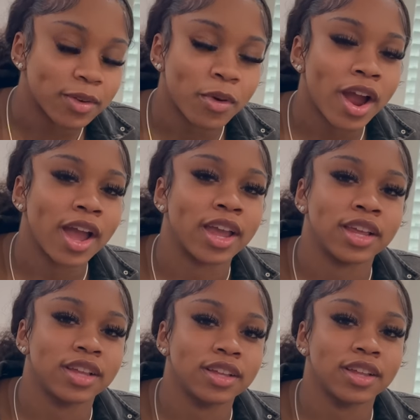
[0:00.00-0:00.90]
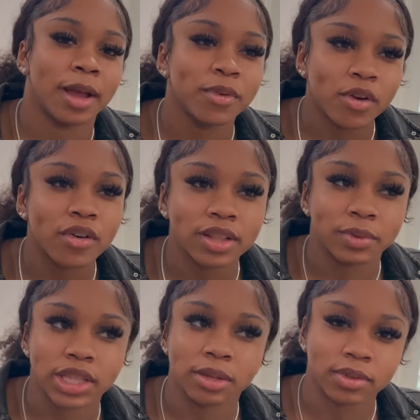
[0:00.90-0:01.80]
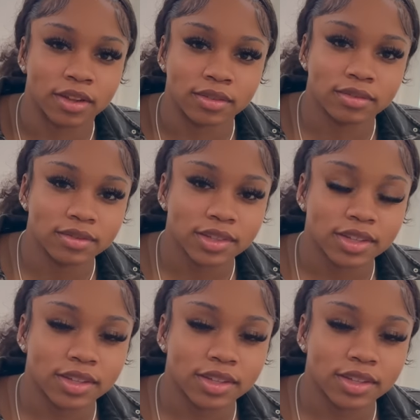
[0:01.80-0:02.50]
Why? I'm going with them though.